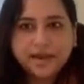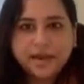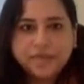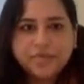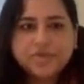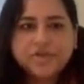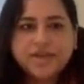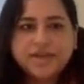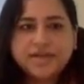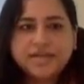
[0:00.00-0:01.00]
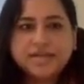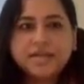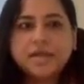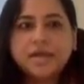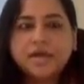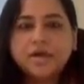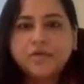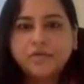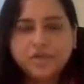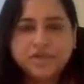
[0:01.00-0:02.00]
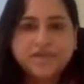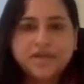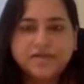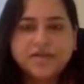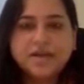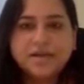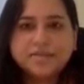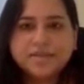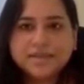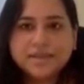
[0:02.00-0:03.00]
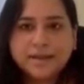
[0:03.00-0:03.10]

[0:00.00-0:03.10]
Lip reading: It was rejected 45 times.